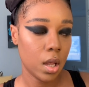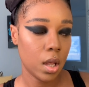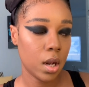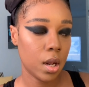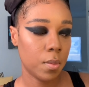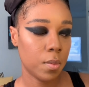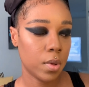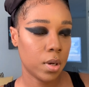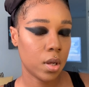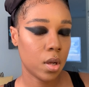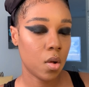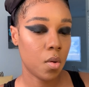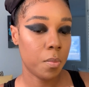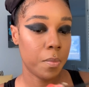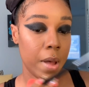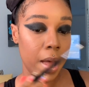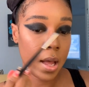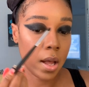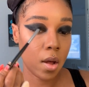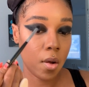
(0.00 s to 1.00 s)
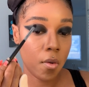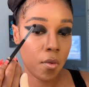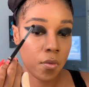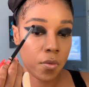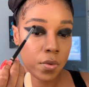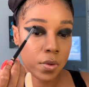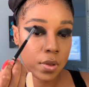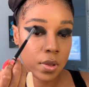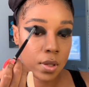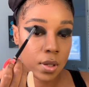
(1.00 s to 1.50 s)
And I'm gonna go back
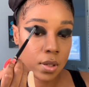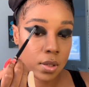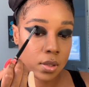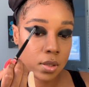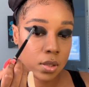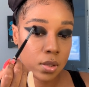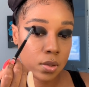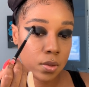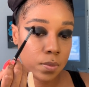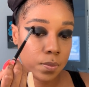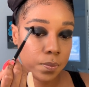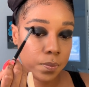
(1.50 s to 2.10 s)
over this